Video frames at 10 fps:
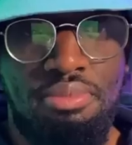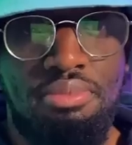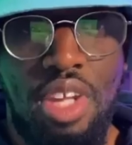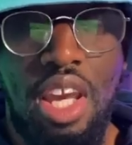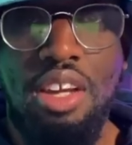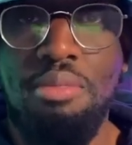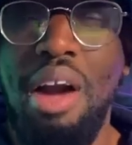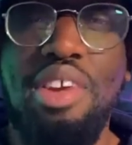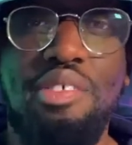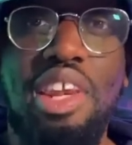Yeah, you might
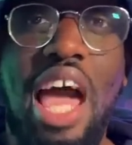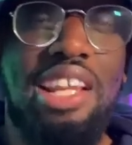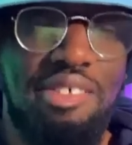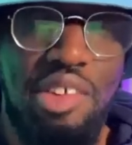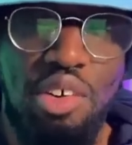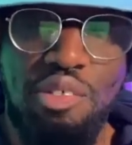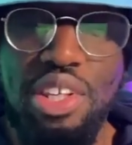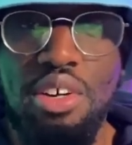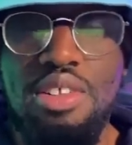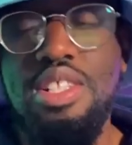even have liked the little
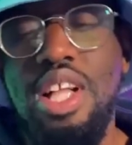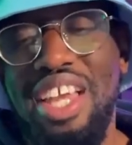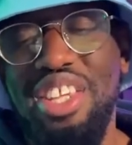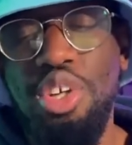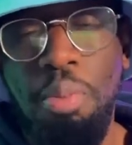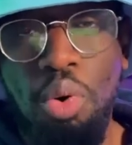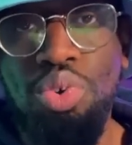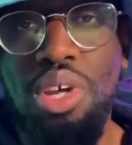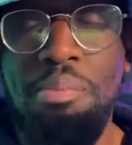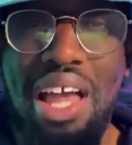video. And then you
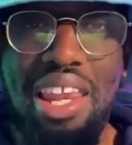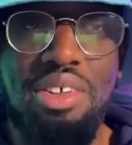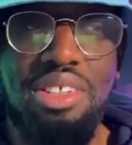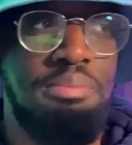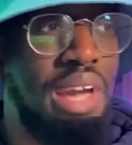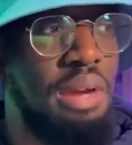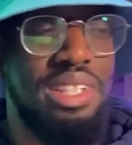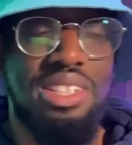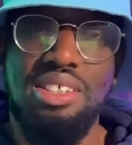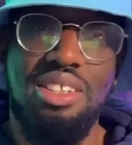pulled her back later and said, babe,
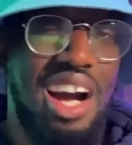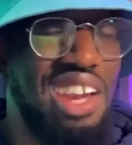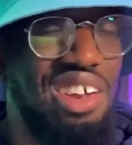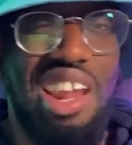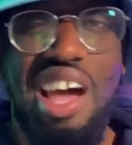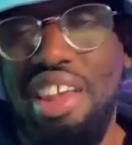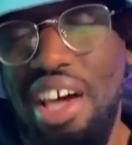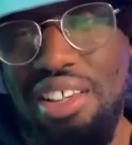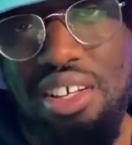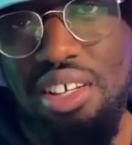listen, I don't like
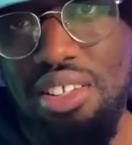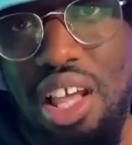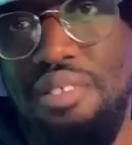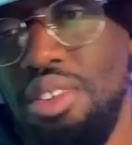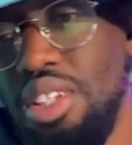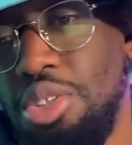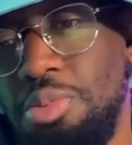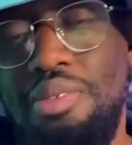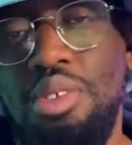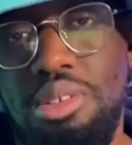that. That felt
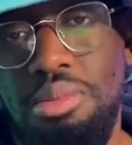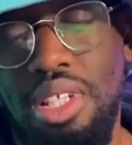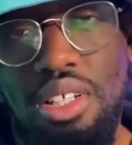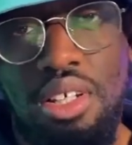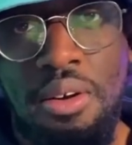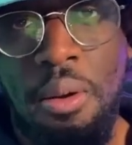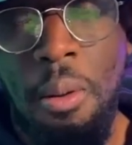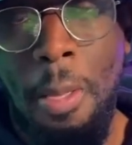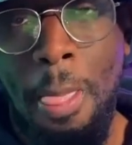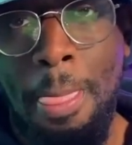disrespectful to me.
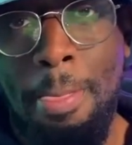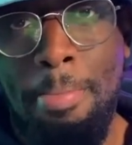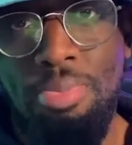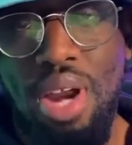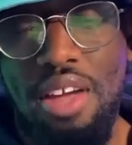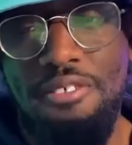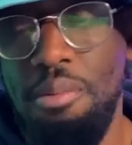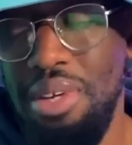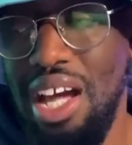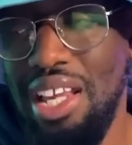Right? For
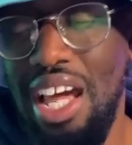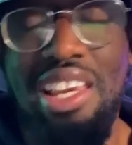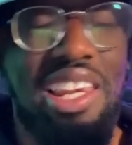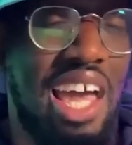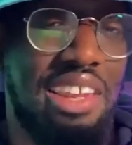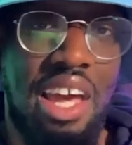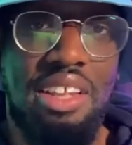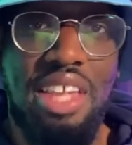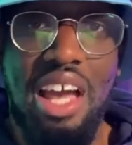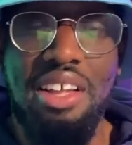me, that I didn't like
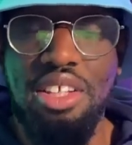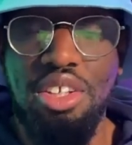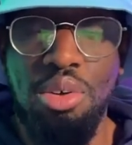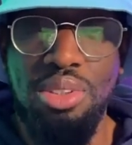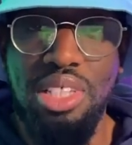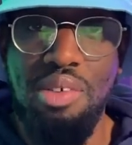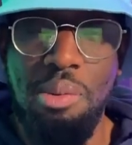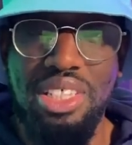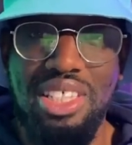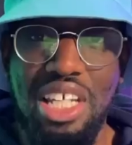that, you know, the
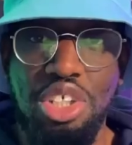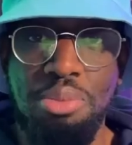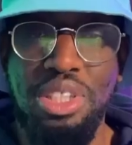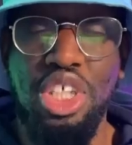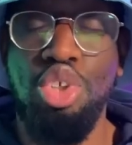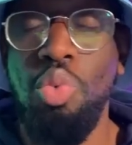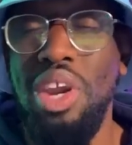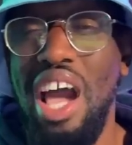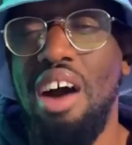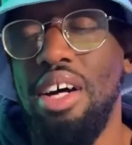representation. But then you
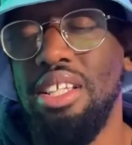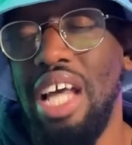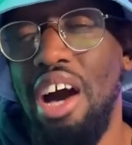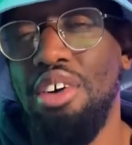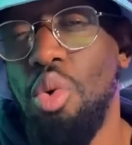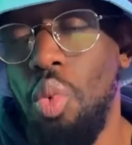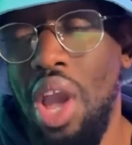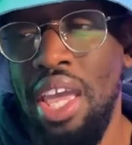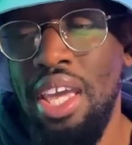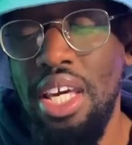went out and out your
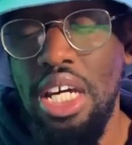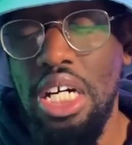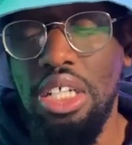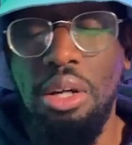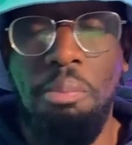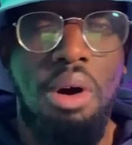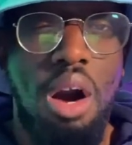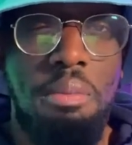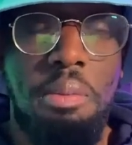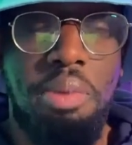way on a
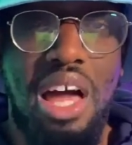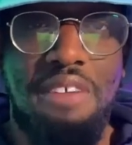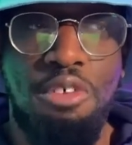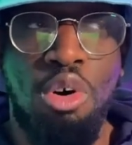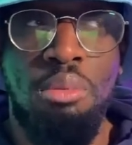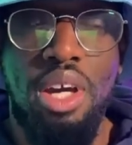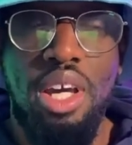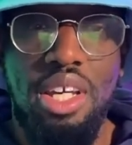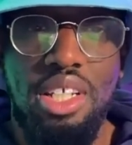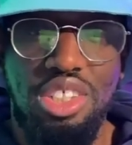public platform,
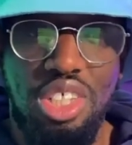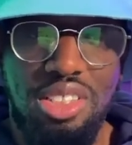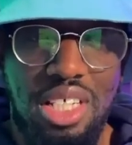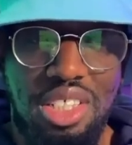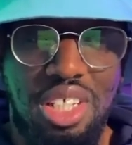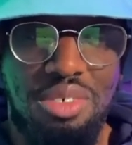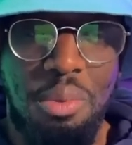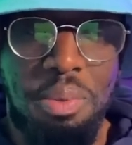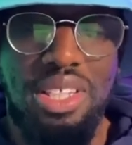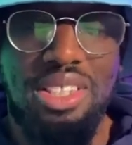just as she had
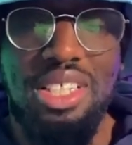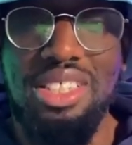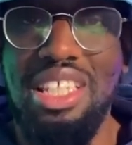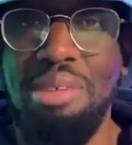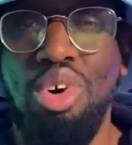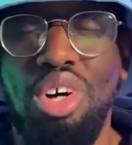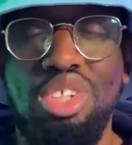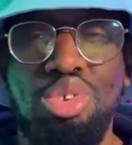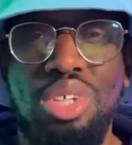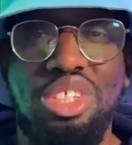repeated and said, I'm not going to
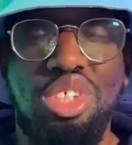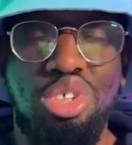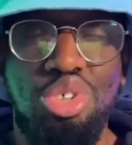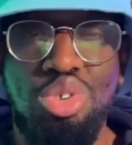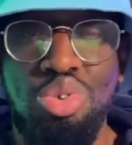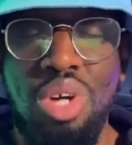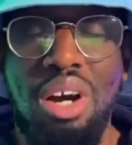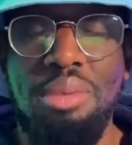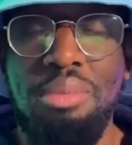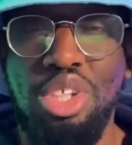do that to you. I'm
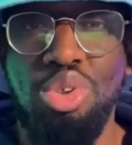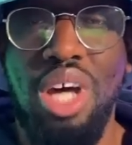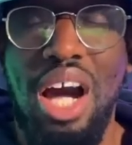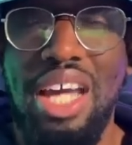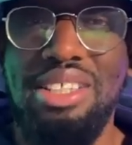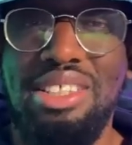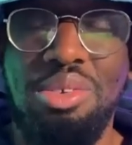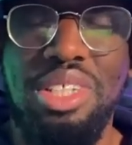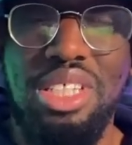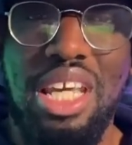going to make sure that I
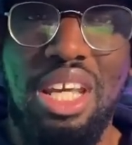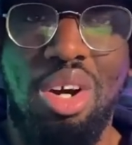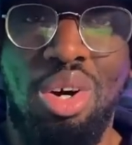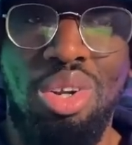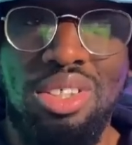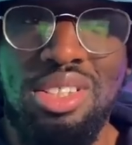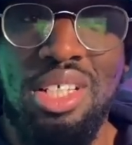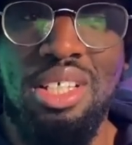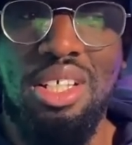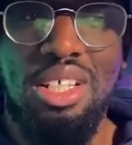deal this in
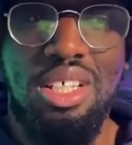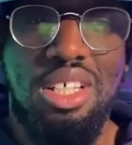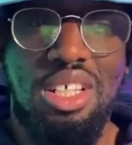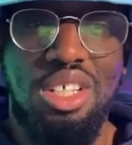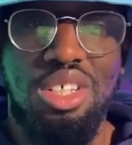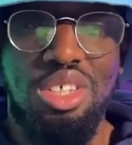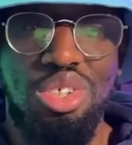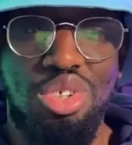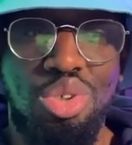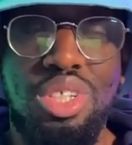closet.
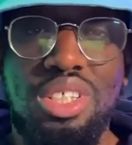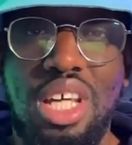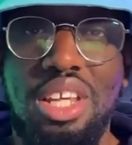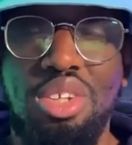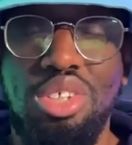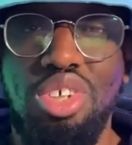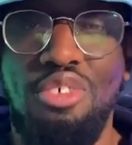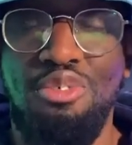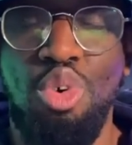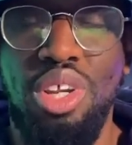You decided not to
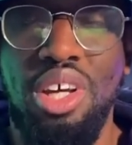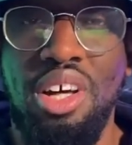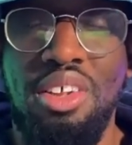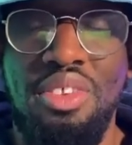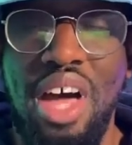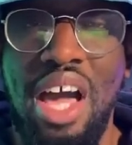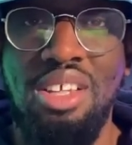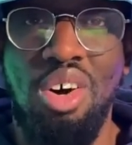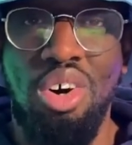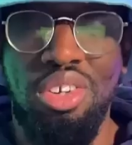afford her that
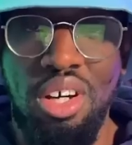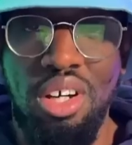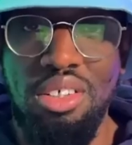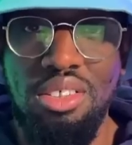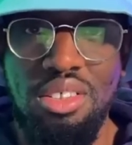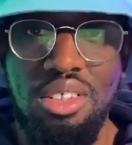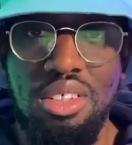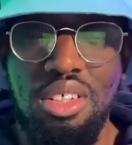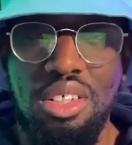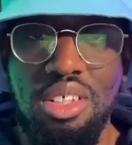honor.
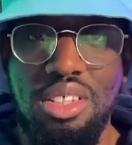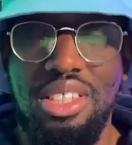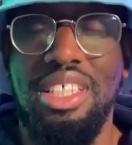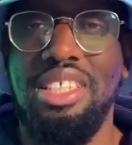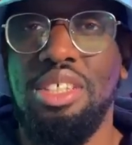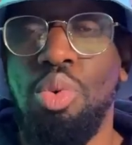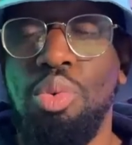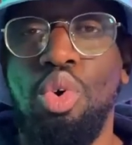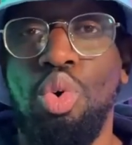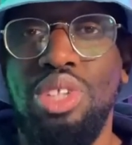See, this is what
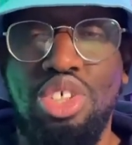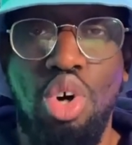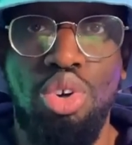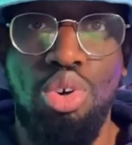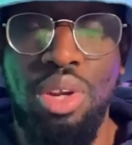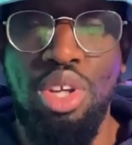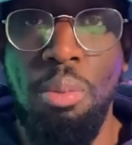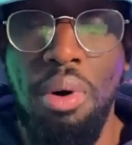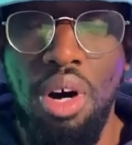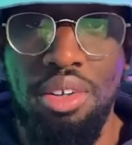we call dishonoring your
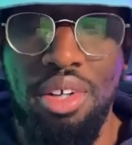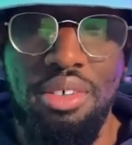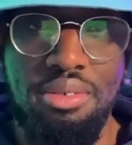partner.